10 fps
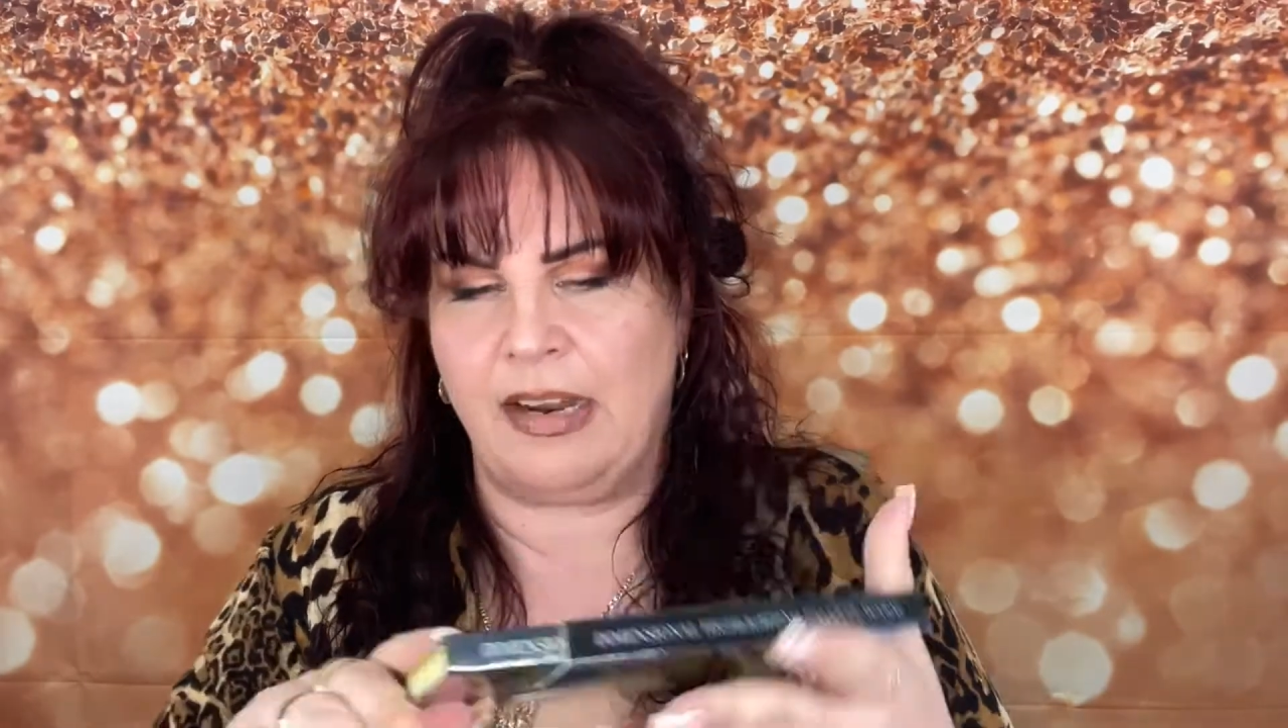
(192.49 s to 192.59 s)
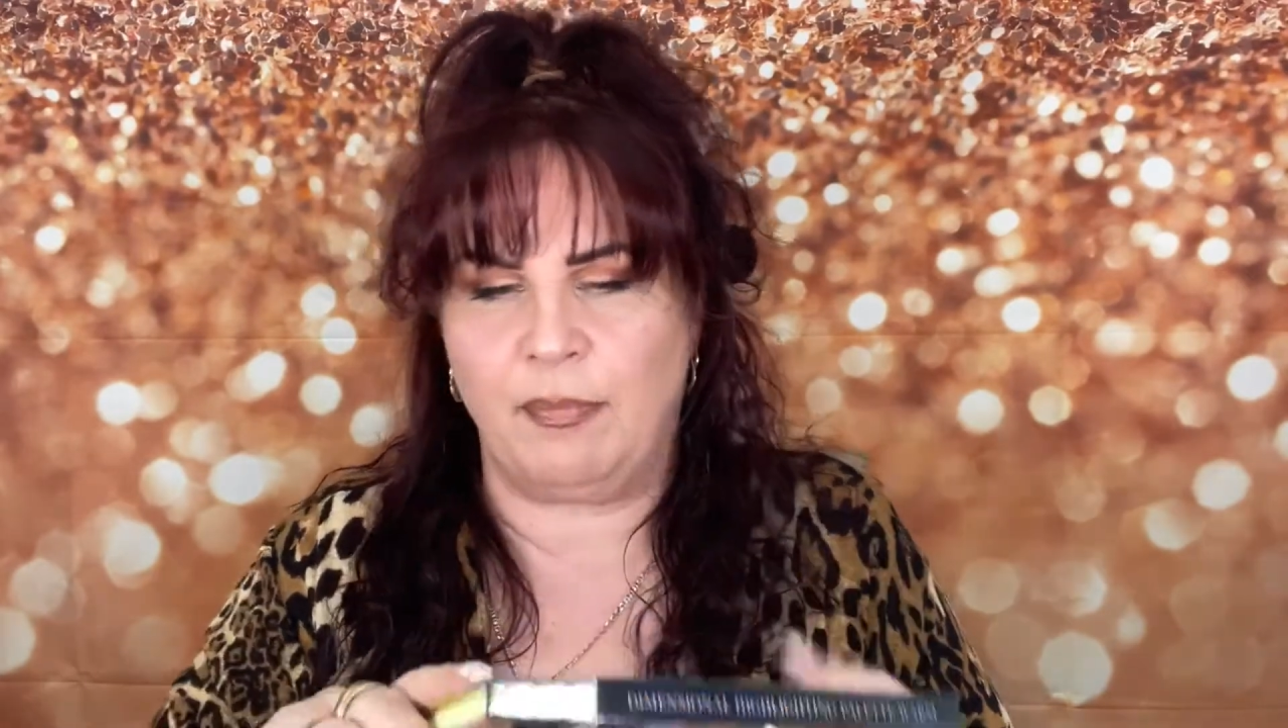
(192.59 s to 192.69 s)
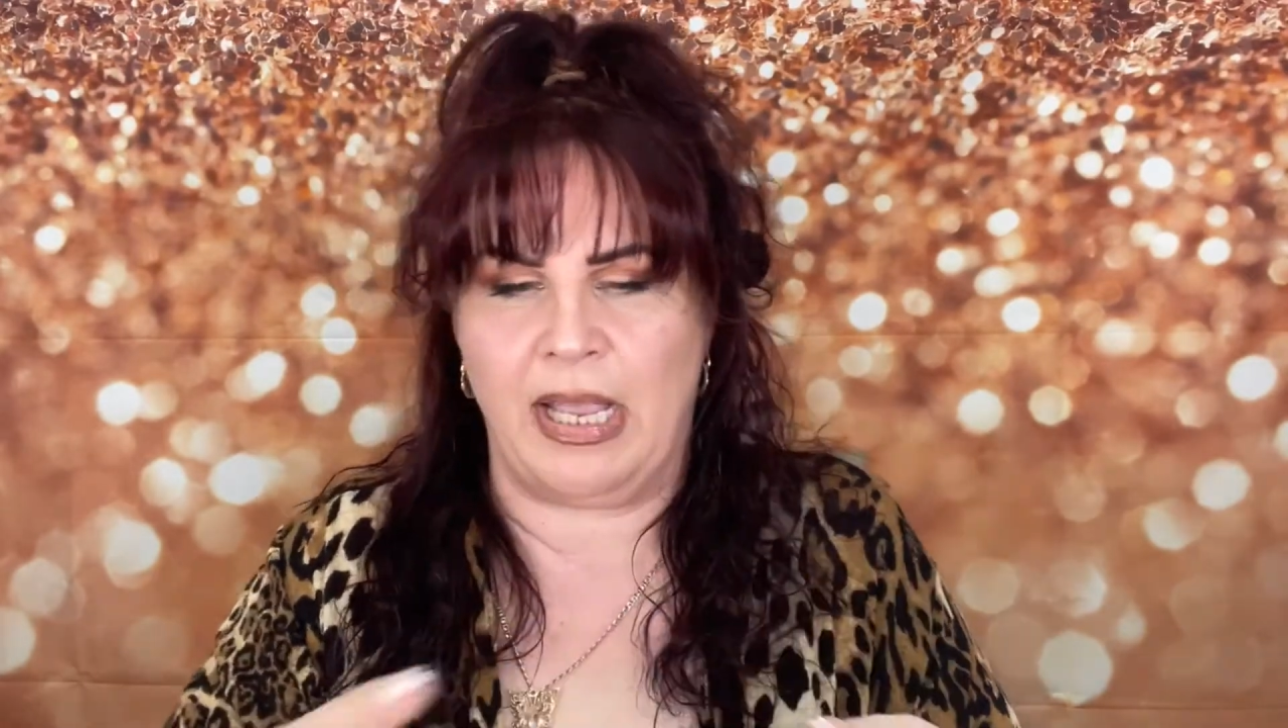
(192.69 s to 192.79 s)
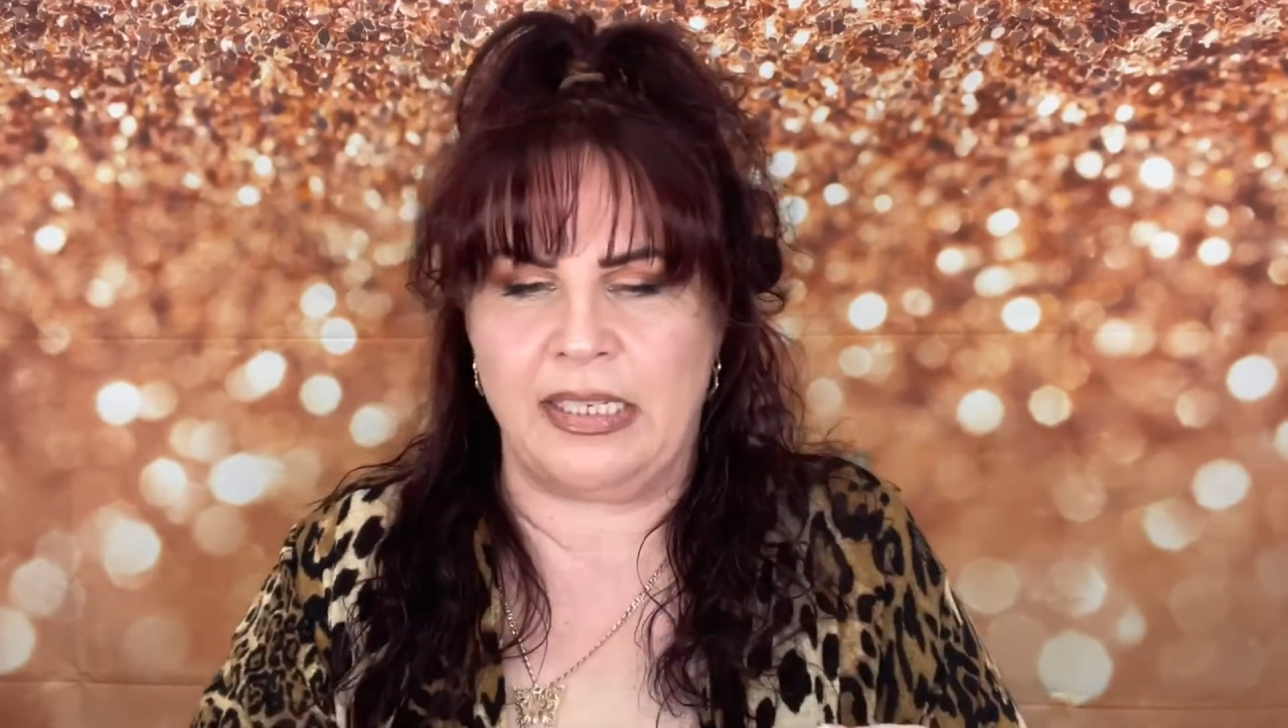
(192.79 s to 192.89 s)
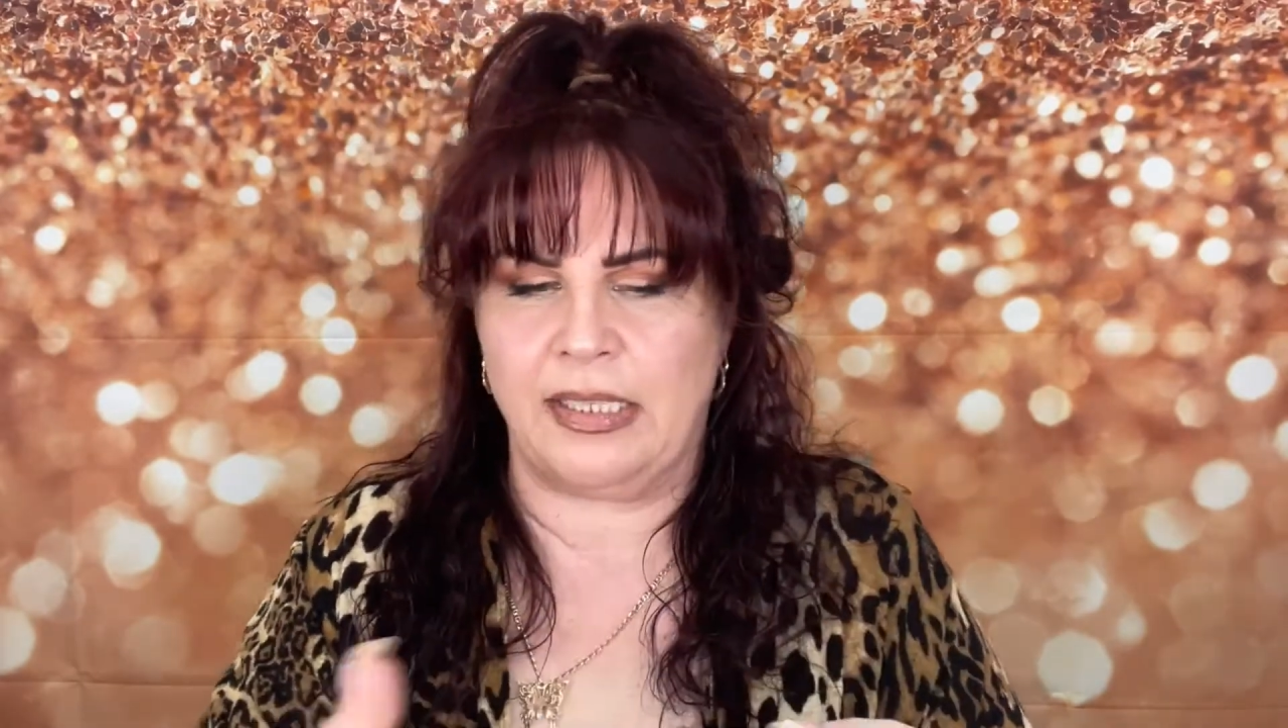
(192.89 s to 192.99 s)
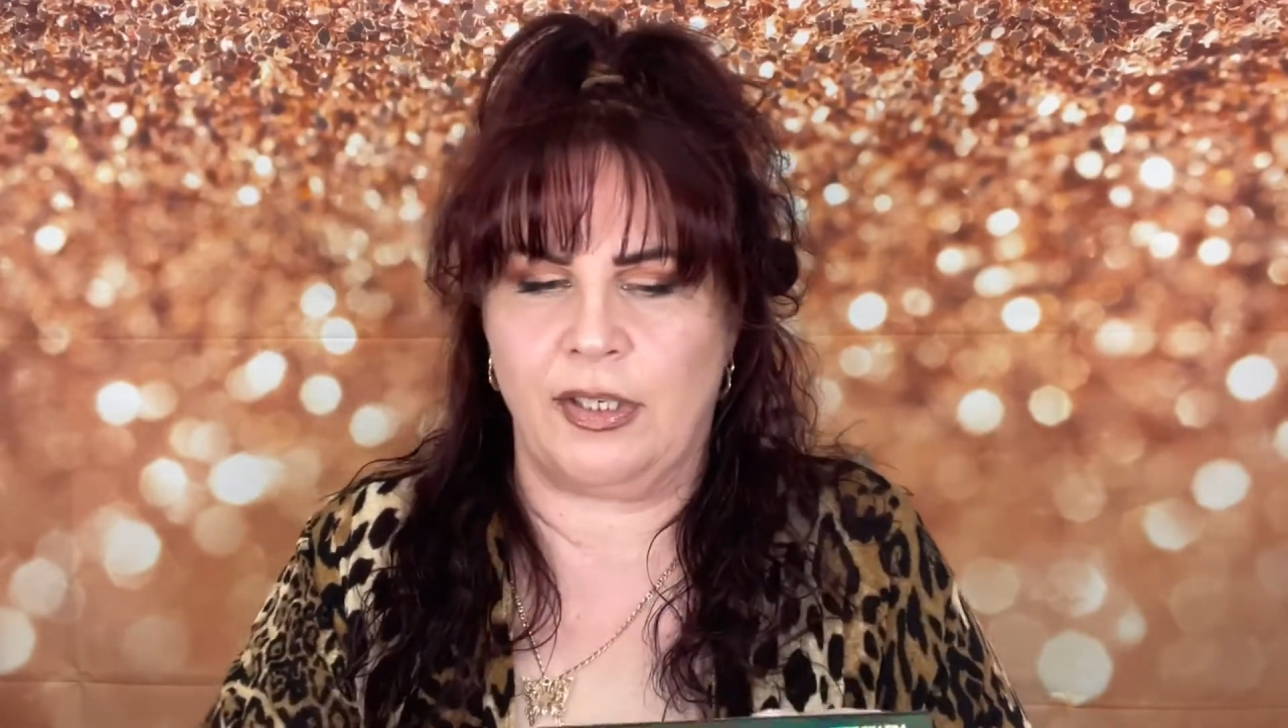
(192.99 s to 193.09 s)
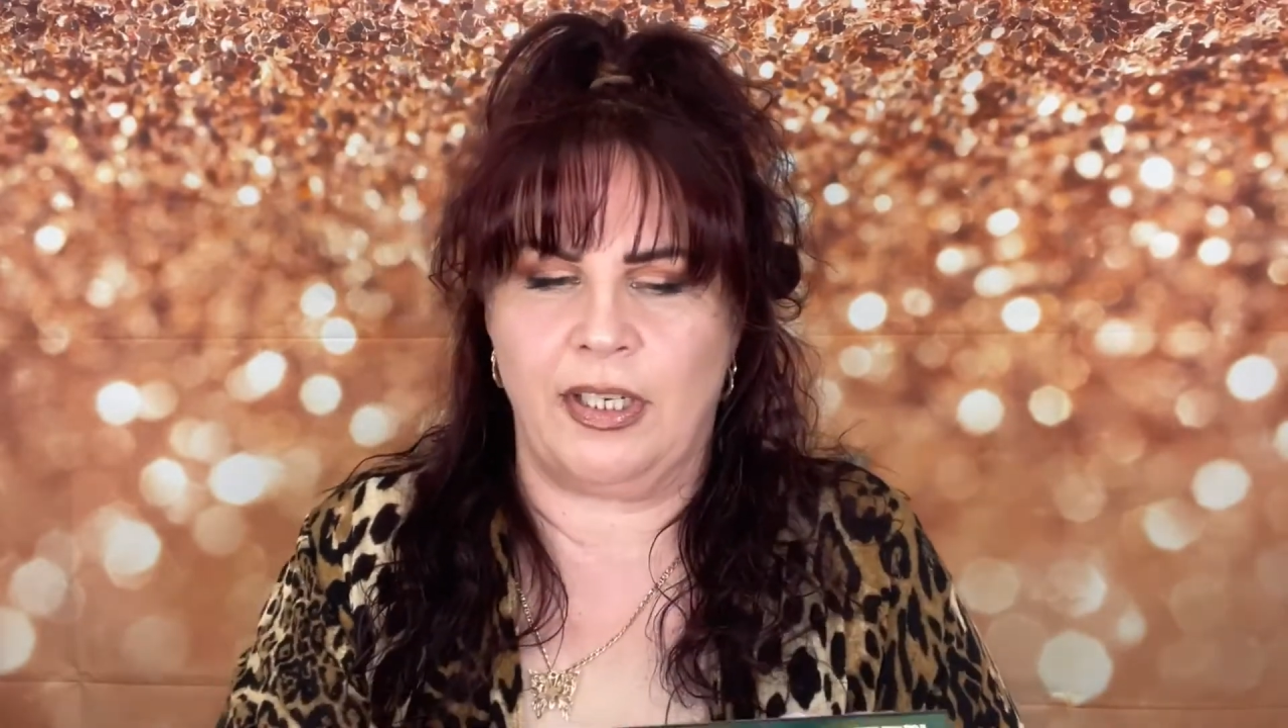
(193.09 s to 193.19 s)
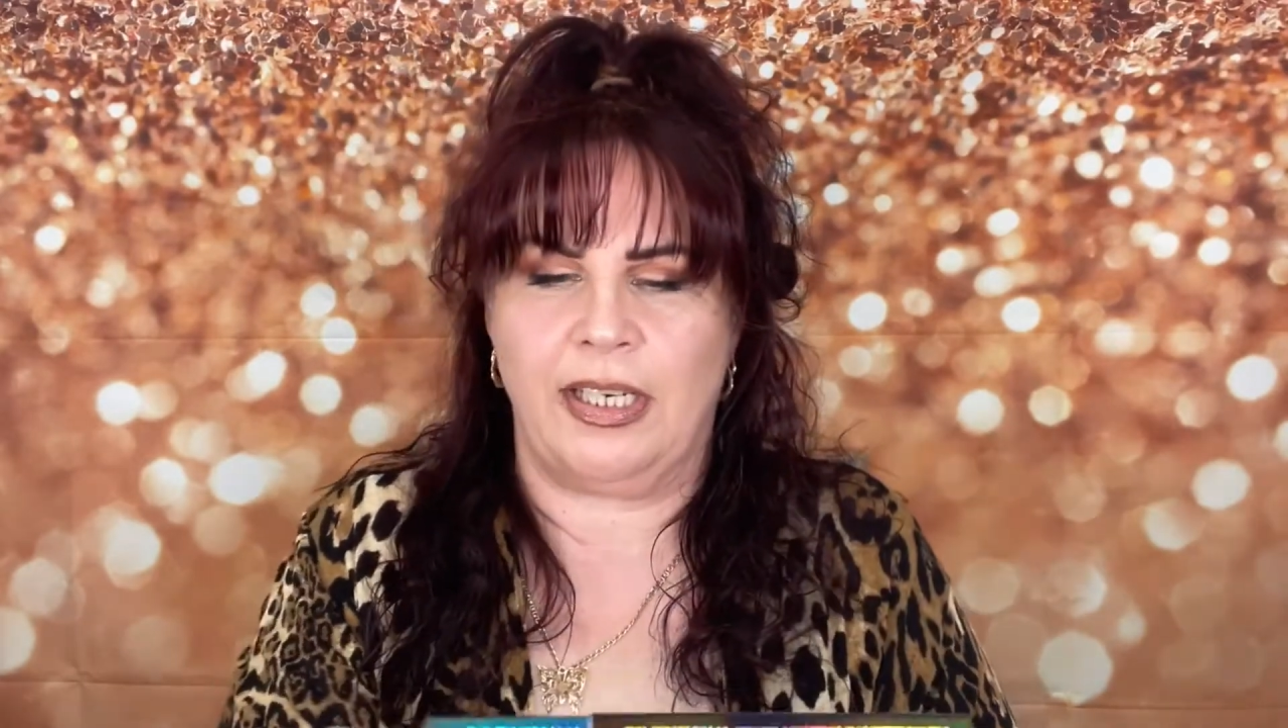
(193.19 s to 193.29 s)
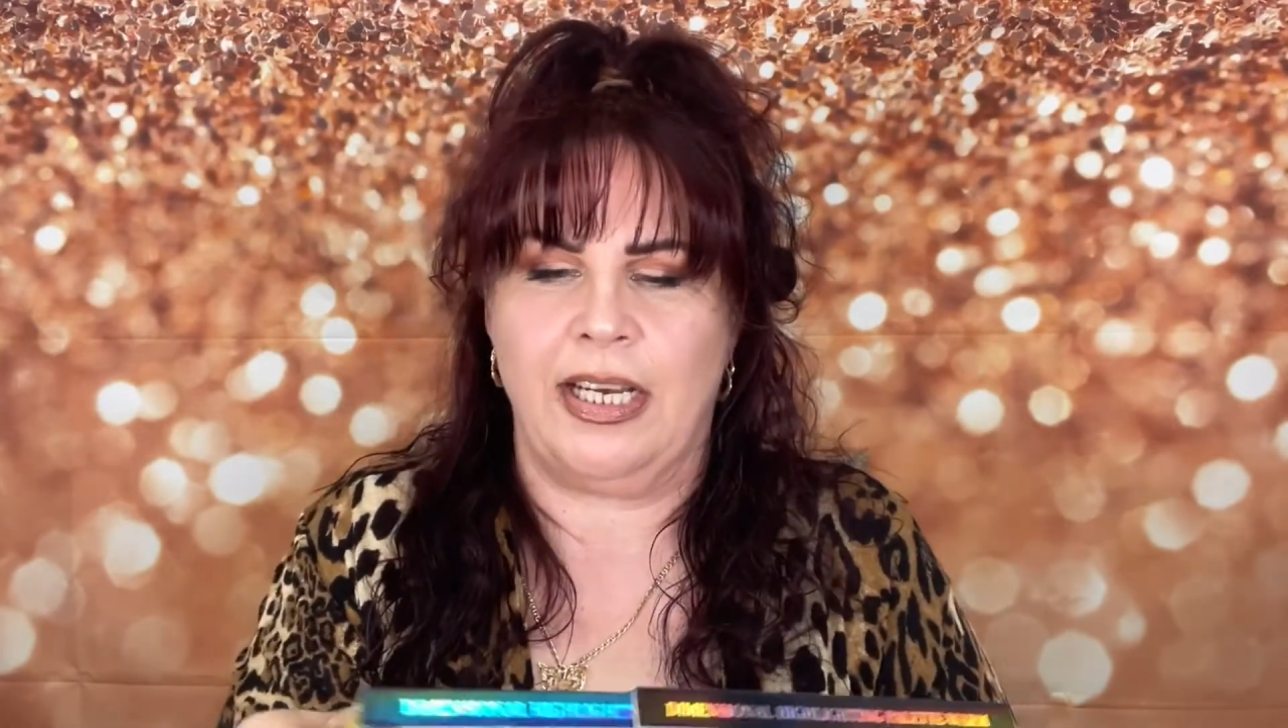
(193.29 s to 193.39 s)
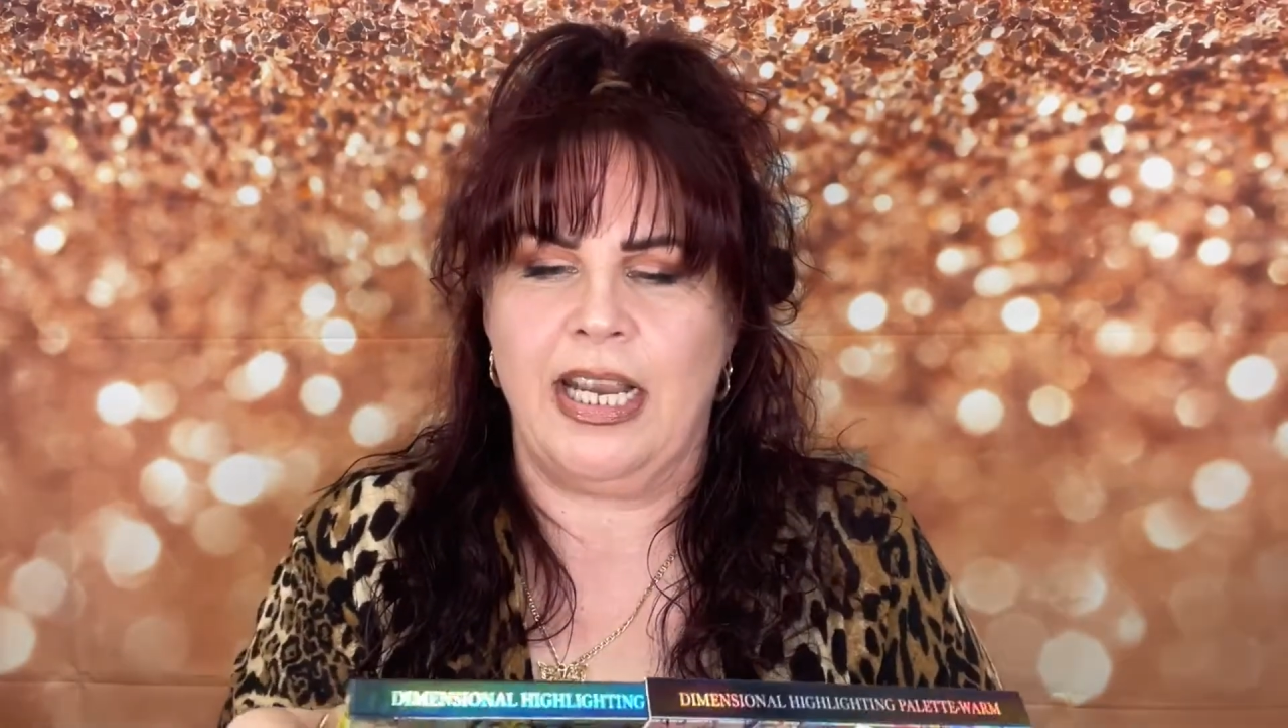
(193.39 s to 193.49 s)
have plastic. Good.